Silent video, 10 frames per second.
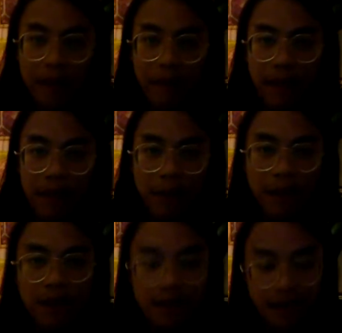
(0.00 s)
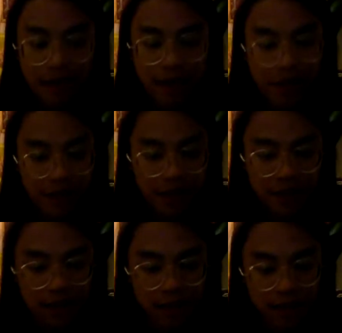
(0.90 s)
but the ones that are
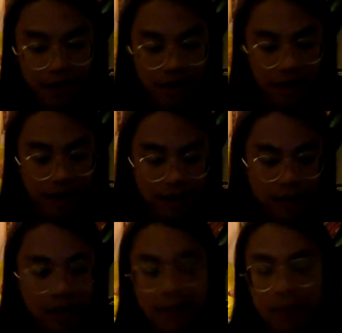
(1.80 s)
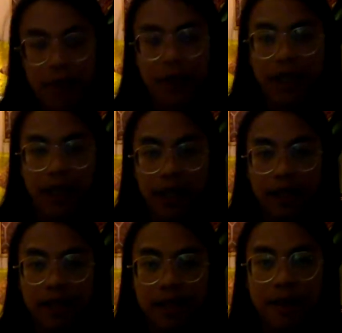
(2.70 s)
shared are truly
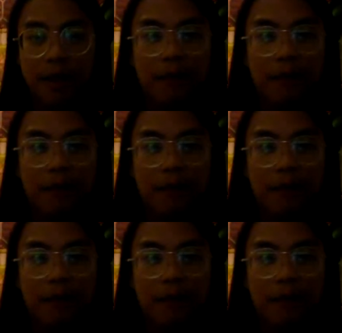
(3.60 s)
appreciated. So